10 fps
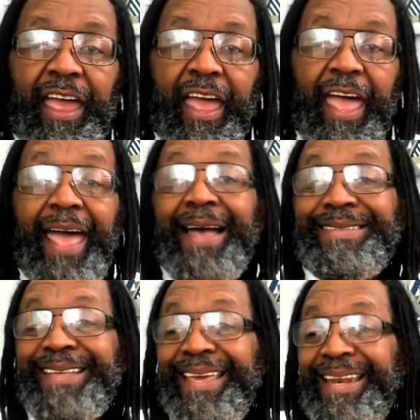
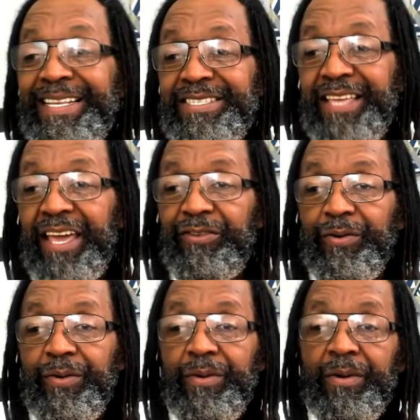has in his
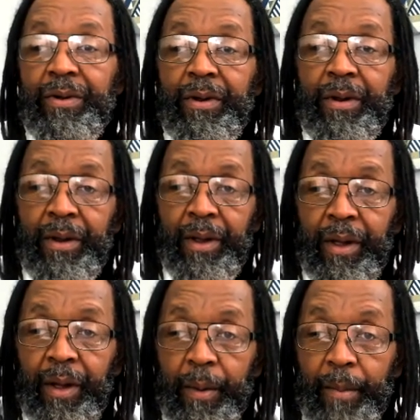schedule.
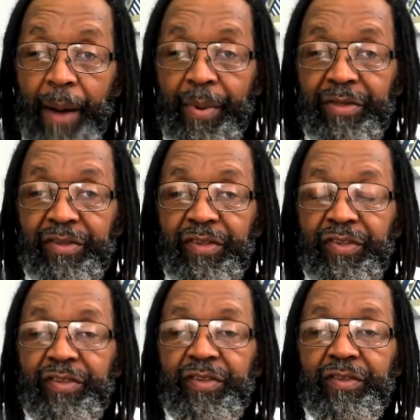My brothers and
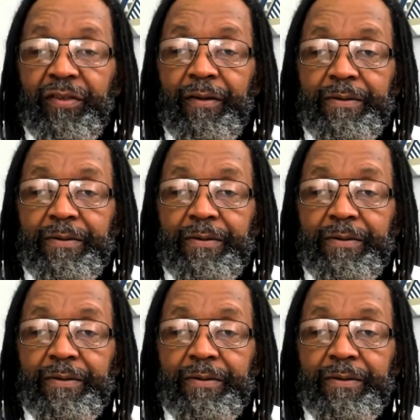sisters,